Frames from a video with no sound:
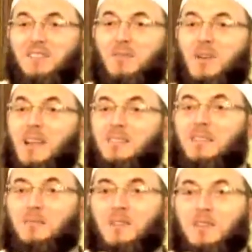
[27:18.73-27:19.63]
So
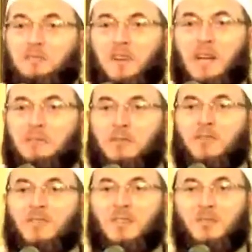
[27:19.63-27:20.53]
listen to this very
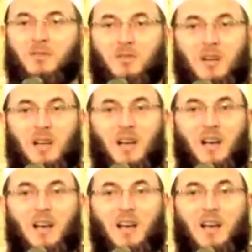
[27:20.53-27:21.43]
interesting story
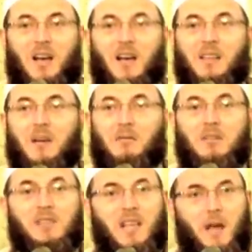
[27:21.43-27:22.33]
there
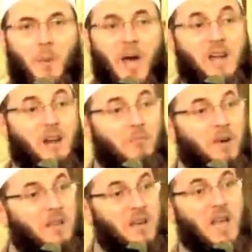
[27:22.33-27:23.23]
was a companion
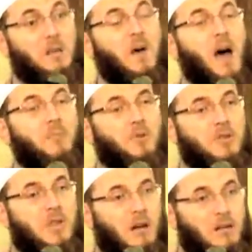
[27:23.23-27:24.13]
by the name Abu
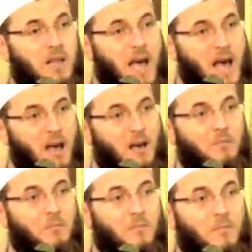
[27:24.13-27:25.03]
Darda,
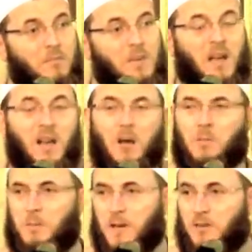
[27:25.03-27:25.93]
may Allah
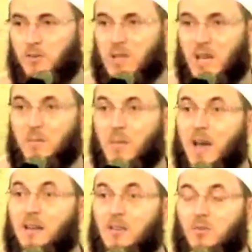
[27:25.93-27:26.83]
be pleased with him,
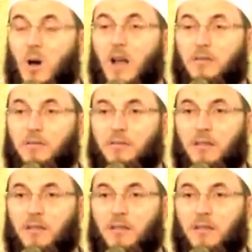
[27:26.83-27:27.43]
and his wife.